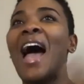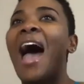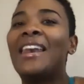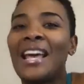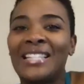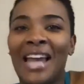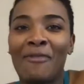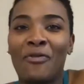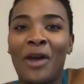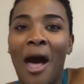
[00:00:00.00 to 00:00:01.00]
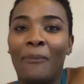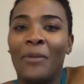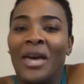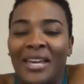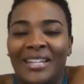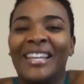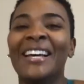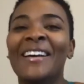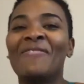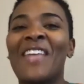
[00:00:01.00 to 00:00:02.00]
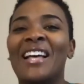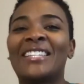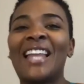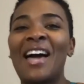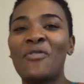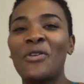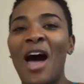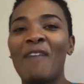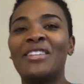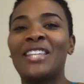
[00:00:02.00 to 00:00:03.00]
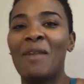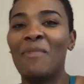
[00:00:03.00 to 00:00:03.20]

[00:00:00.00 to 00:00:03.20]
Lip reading: And as life would happen, I